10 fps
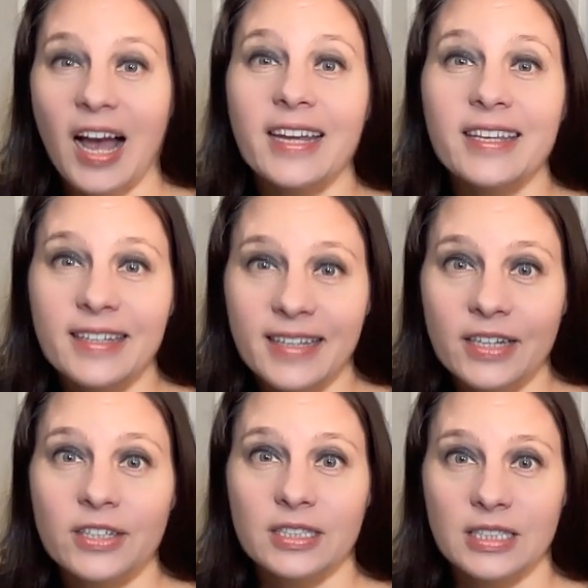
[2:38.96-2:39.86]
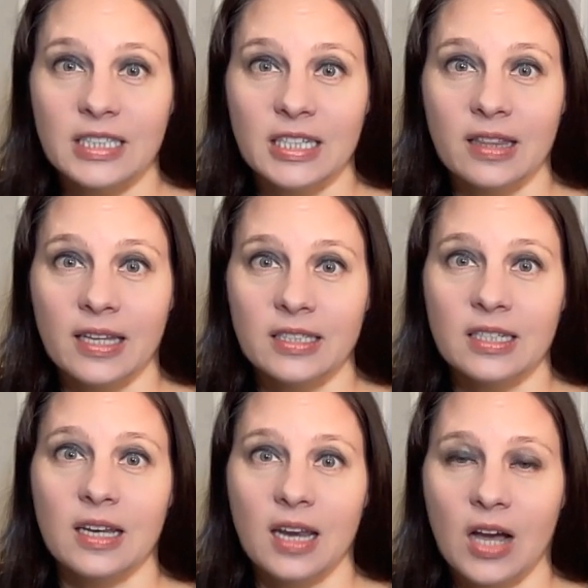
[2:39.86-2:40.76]
I guarantee they
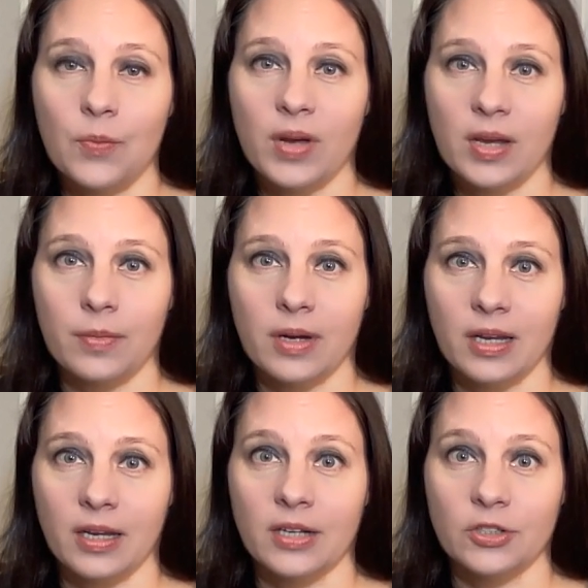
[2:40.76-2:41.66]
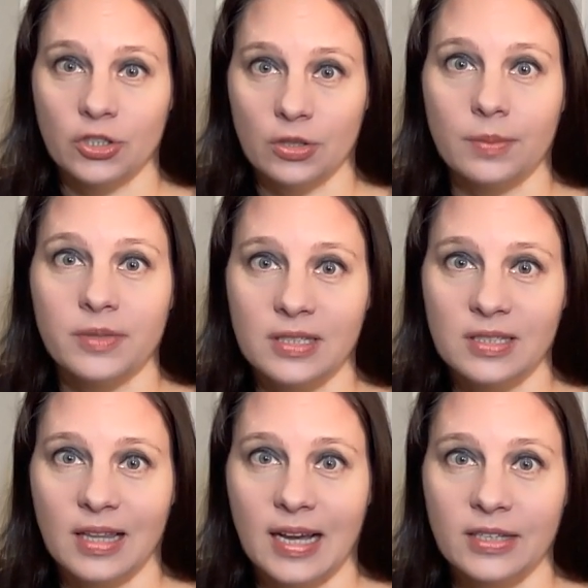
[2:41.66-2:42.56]
did not pay money and show up to this
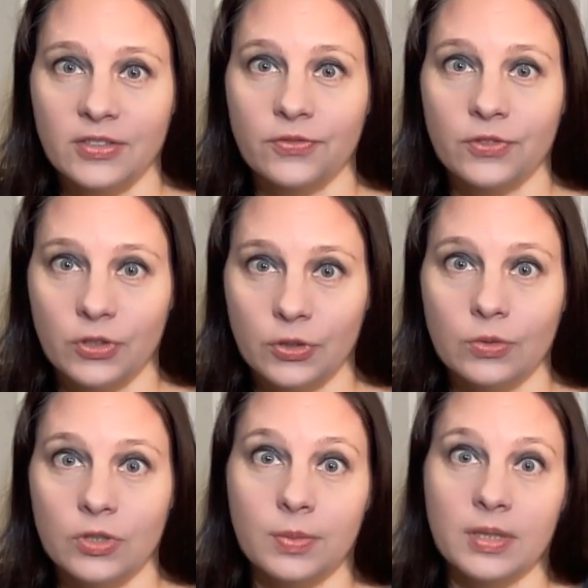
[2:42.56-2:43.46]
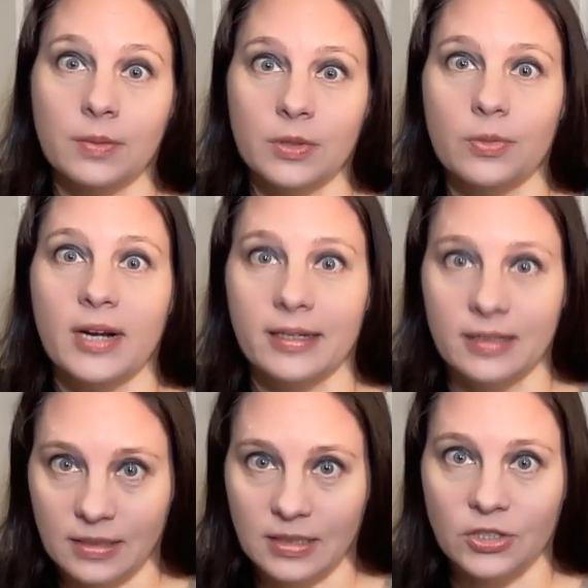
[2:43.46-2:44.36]
class for you to be able to
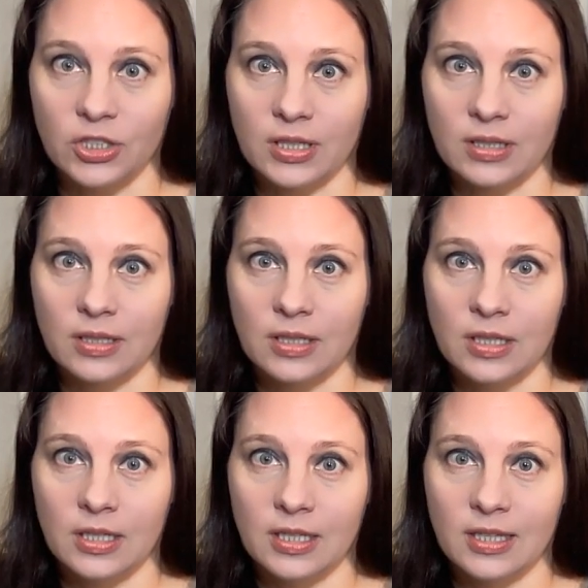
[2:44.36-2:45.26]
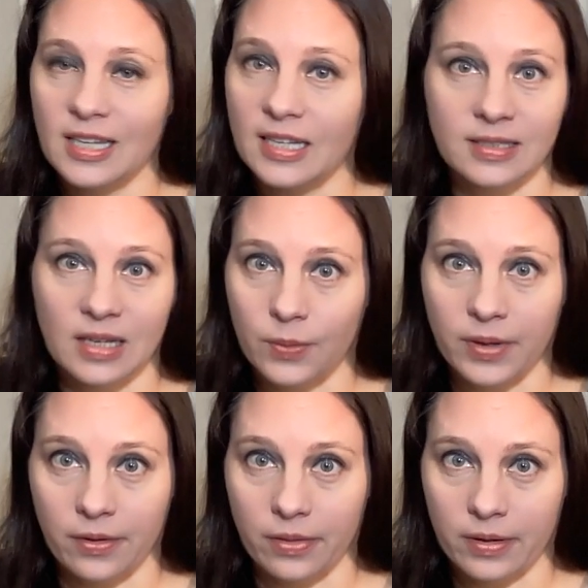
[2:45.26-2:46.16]
practice teaching. That's not why
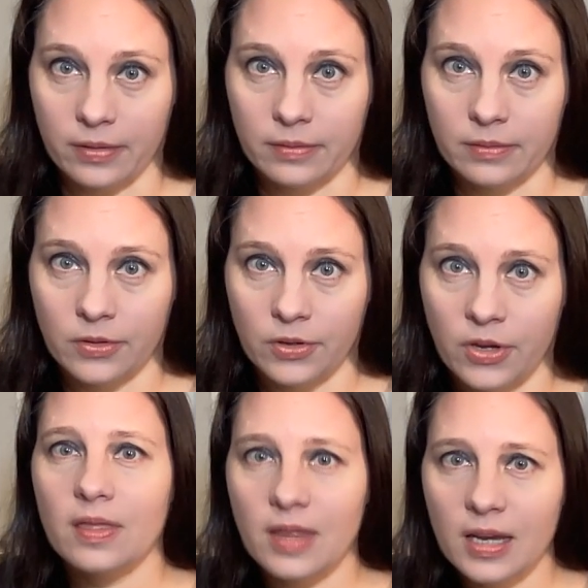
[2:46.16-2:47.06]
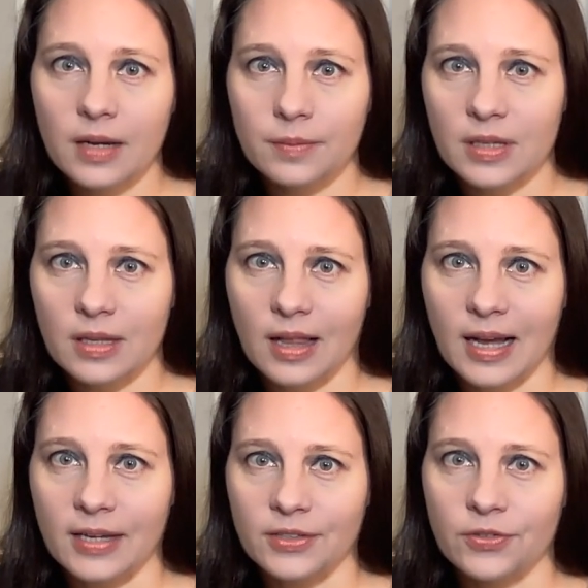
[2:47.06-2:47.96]
they're there. They come to the
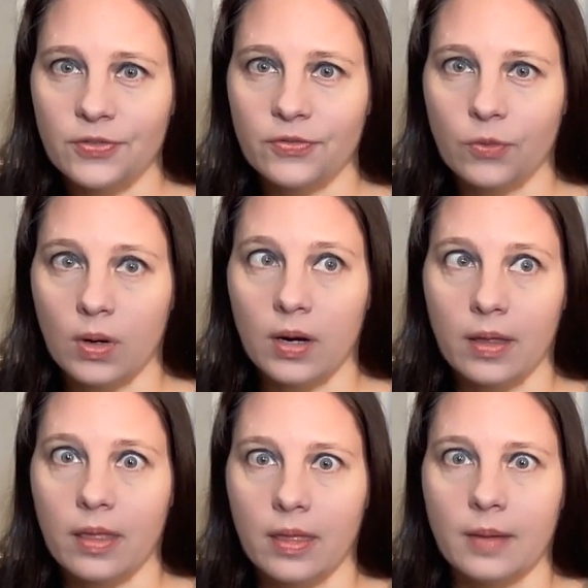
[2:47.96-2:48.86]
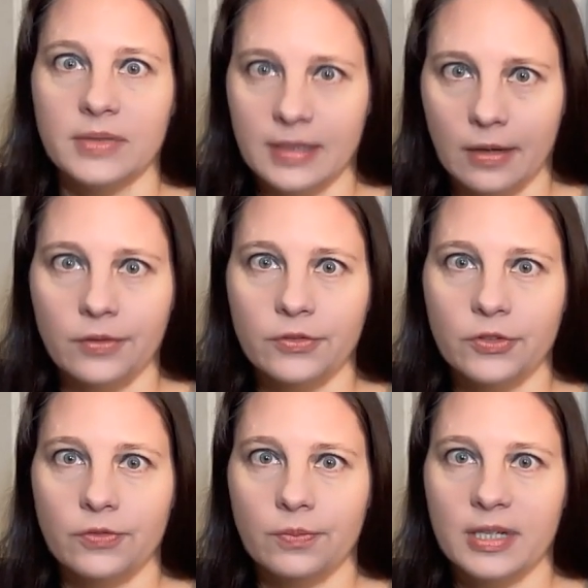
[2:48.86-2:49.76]
class for
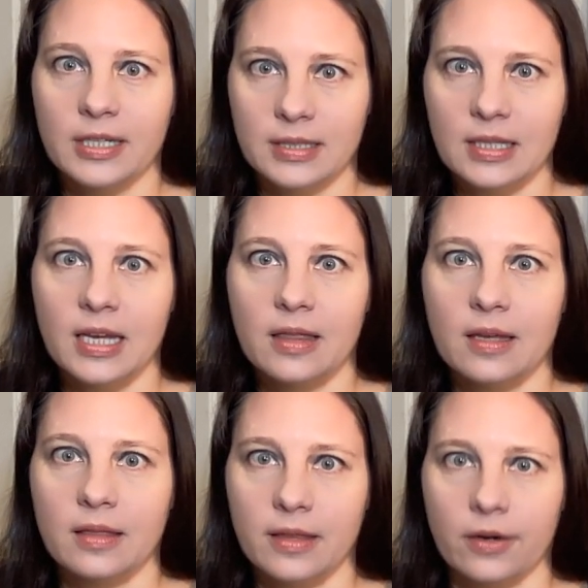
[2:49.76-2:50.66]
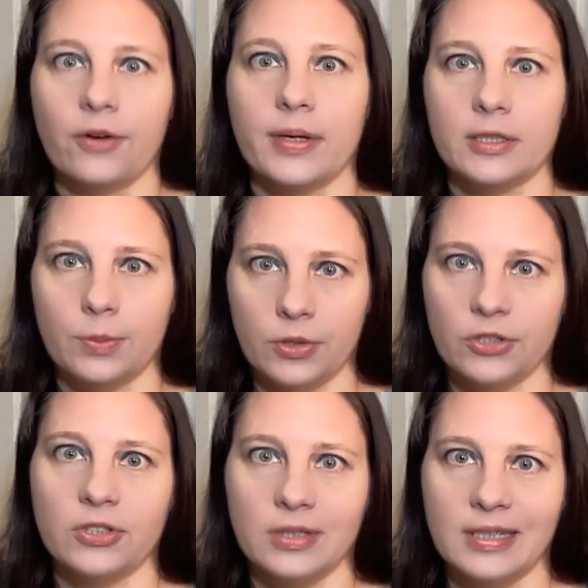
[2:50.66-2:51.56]
themselves because they think they're going to
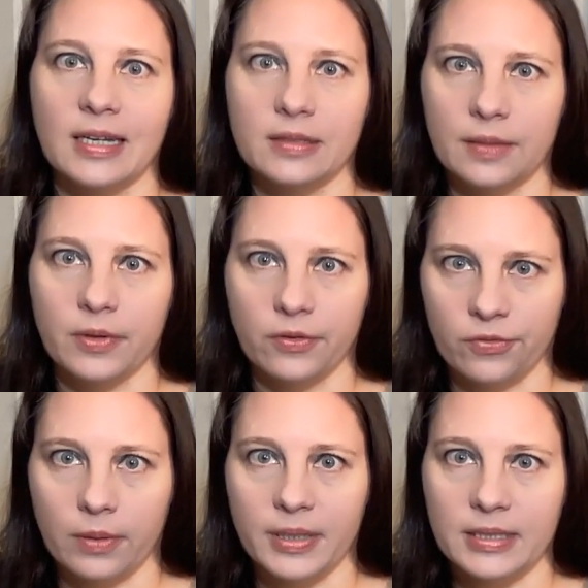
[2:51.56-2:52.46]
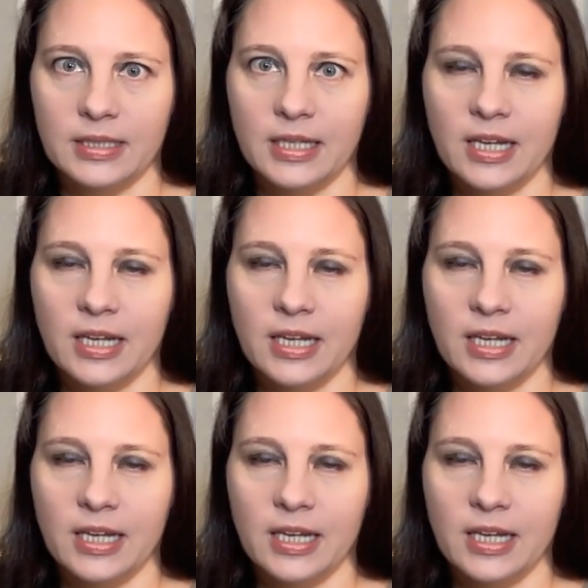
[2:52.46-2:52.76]
personally get something from it.